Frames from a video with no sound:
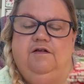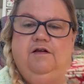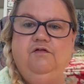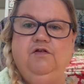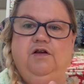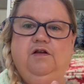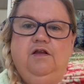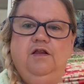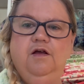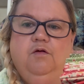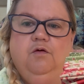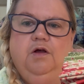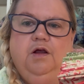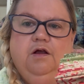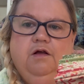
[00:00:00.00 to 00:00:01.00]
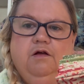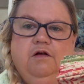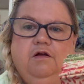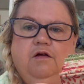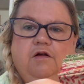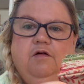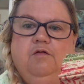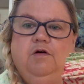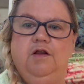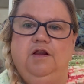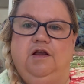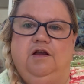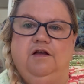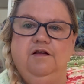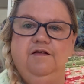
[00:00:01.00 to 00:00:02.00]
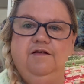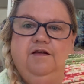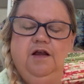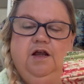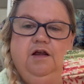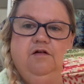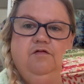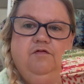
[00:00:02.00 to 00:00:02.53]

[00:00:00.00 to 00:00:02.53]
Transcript: see if I do it that way, whether you can see it.